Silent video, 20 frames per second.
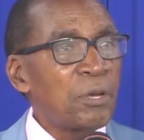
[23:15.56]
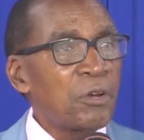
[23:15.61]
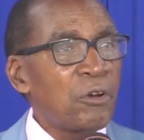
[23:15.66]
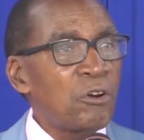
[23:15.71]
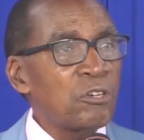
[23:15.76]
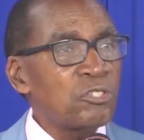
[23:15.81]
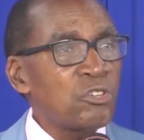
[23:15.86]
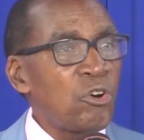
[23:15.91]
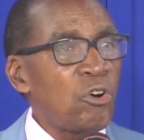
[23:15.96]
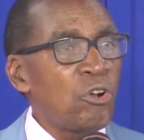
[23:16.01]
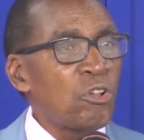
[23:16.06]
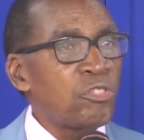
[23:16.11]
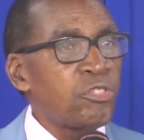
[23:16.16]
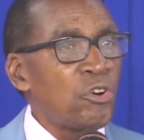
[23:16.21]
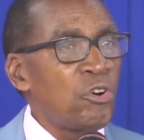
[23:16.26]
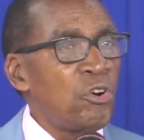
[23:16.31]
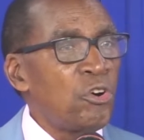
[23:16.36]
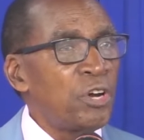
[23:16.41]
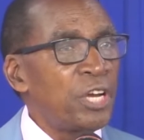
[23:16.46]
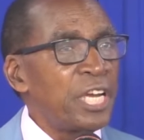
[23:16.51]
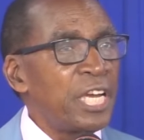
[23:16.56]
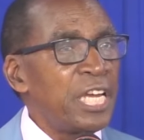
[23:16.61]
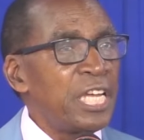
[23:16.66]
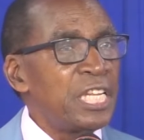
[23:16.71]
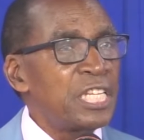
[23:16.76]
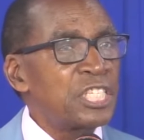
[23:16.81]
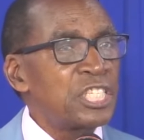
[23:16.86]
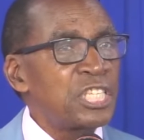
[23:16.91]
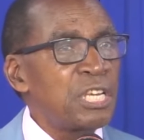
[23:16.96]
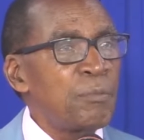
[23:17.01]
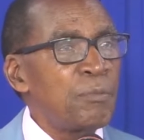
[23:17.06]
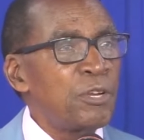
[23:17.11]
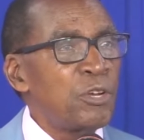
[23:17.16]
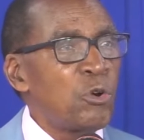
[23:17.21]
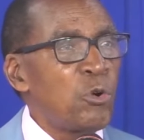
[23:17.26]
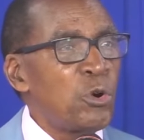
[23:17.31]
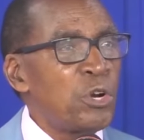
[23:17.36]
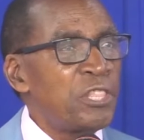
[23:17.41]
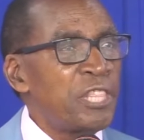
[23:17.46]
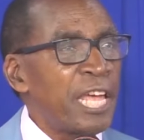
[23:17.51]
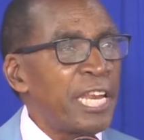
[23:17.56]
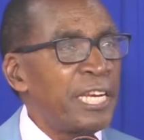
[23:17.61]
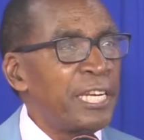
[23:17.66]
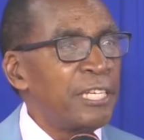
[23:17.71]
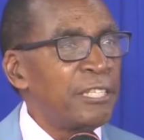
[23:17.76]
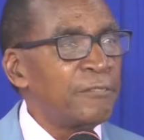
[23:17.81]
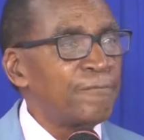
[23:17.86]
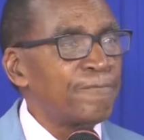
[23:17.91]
Because although it seemed good then.